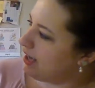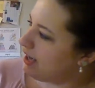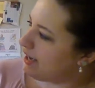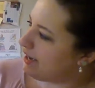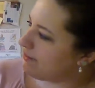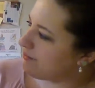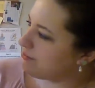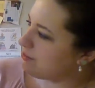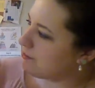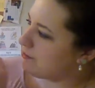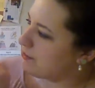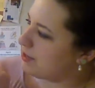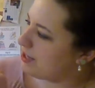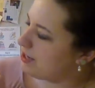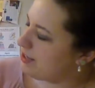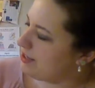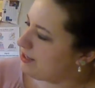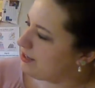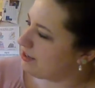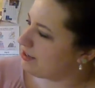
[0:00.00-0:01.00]
After
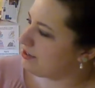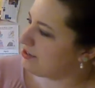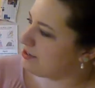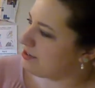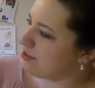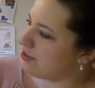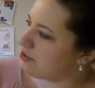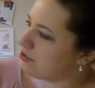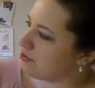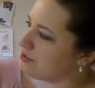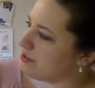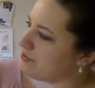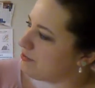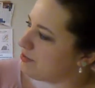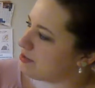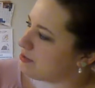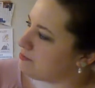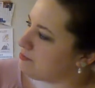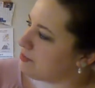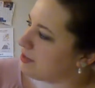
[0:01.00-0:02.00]
many years, the tree
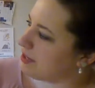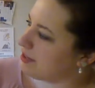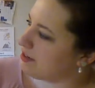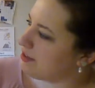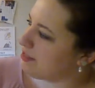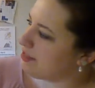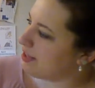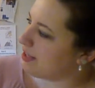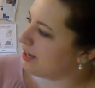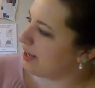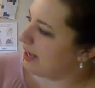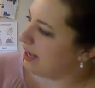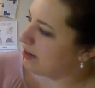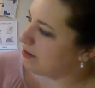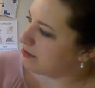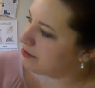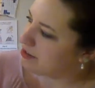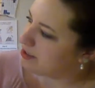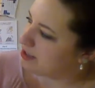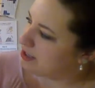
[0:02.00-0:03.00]
was bigger than a
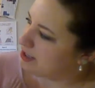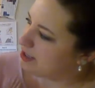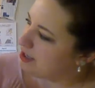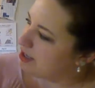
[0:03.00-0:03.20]
house.